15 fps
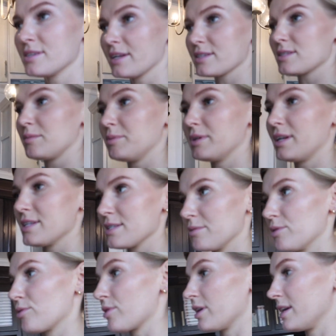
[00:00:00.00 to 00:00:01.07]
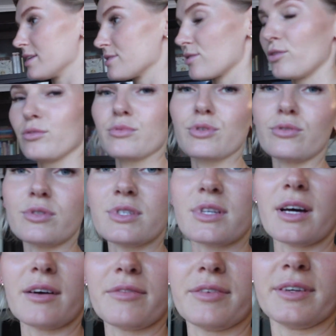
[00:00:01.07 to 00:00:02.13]
next couple of days I wanna organize our homeschool
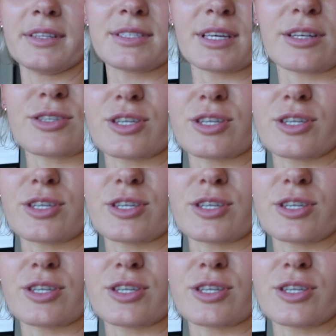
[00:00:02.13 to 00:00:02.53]
stuff. It's like